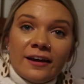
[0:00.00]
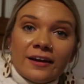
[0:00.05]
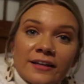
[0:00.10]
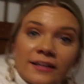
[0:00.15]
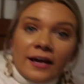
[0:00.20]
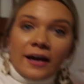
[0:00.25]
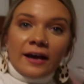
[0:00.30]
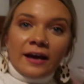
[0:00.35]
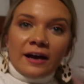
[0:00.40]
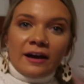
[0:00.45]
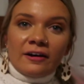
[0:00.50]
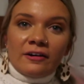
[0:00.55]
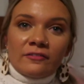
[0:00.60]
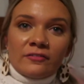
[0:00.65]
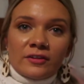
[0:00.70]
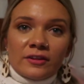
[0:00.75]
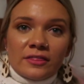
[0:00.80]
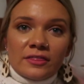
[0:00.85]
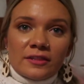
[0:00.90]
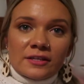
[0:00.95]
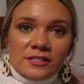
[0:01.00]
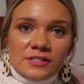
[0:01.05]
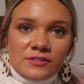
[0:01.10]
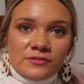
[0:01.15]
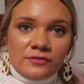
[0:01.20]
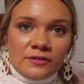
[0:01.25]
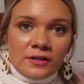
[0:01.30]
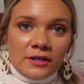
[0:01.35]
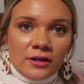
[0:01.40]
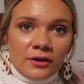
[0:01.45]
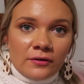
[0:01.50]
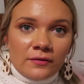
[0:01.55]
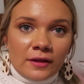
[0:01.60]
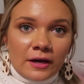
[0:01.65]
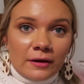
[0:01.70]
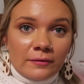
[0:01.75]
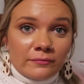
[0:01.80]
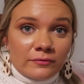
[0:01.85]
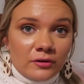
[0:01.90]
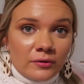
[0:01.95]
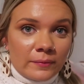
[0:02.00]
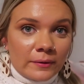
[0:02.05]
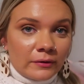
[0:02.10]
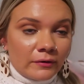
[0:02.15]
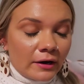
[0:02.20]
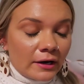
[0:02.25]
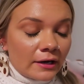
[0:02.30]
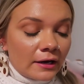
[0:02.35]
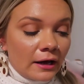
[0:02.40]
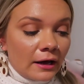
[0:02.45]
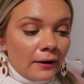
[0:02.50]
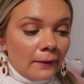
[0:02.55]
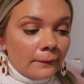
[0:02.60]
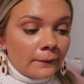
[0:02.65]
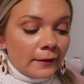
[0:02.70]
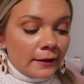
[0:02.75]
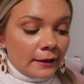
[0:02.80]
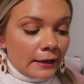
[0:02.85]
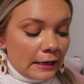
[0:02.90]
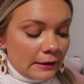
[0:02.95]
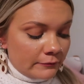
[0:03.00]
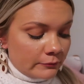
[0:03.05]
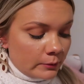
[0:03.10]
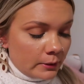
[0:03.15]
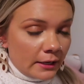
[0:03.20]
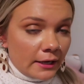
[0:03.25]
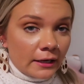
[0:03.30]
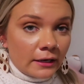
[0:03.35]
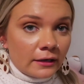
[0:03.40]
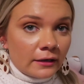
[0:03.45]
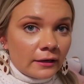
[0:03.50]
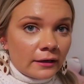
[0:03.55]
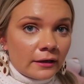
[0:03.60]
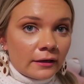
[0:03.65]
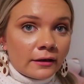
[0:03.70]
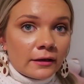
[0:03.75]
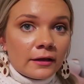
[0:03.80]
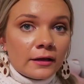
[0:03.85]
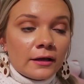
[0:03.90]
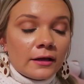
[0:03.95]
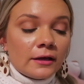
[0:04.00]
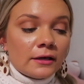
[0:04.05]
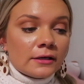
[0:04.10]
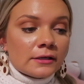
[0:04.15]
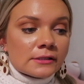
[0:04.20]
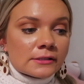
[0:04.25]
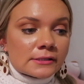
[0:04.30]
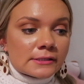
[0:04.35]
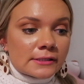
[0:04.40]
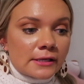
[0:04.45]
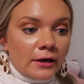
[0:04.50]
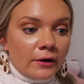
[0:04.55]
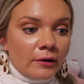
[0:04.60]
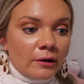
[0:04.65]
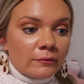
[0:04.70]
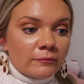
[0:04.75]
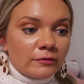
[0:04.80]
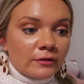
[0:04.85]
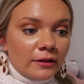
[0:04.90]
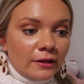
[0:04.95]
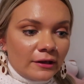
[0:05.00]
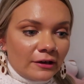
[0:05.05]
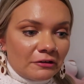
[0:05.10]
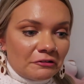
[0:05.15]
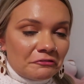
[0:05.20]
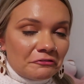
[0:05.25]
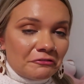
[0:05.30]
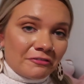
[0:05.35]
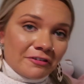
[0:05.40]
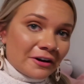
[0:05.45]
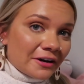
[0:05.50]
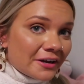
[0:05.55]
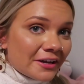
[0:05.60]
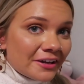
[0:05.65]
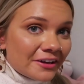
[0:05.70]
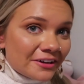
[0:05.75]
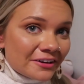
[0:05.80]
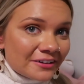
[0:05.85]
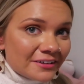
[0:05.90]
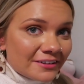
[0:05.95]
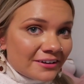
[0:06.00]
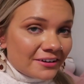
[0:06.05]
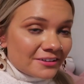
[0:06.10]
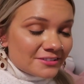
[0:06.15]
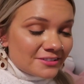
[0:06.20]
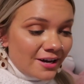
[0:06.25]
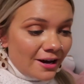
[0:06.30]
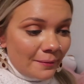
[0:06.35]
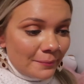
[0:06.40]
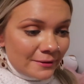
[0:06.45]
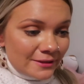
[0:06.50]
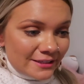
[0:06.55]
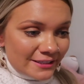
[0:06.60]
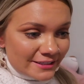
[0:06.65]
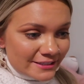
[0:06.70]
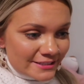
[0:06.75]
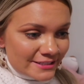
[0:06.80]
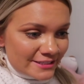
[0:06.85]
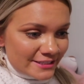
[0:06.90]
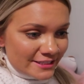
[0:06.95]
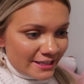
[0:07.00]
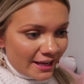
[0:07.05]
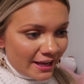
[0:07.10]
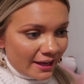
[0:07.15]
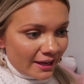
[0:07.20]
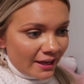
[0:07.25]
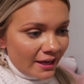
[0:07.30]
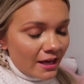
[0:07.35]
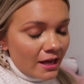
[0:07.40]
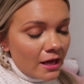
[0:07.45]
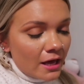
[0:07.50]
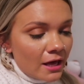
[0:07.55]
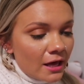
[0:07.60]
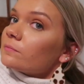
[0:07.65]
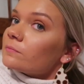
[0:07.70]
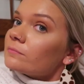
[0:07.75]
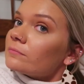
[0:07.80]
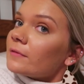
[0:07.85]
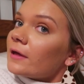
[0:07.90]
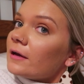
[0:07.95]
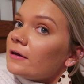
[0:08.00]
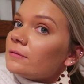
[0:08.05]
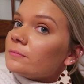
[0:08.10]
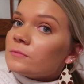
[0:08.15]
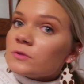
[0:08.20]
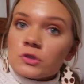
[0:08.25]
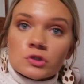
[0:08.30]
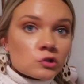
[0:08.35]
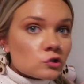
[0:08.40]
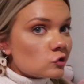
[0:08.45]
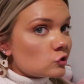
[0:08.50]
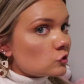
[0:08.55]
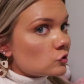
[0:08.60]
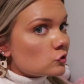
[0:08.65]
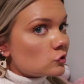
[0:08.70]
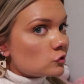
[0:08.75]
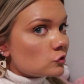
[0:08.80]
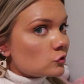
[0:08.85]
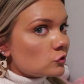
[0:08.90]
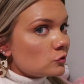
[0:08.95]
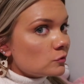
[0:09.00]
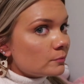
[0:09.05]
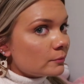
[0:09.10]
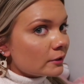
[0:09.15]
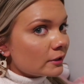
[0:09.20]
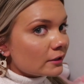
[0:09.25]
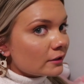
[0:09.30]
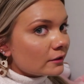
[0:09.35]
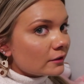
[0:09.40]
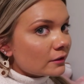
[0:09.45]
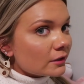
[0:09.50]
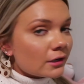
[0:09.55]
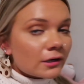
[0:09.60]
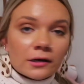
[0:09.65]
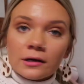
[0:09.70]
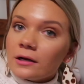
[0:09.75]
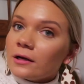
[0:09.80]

And I have this video that I'm filming right now like halfway edited. So I'm feeling very good and on top of things today. I am super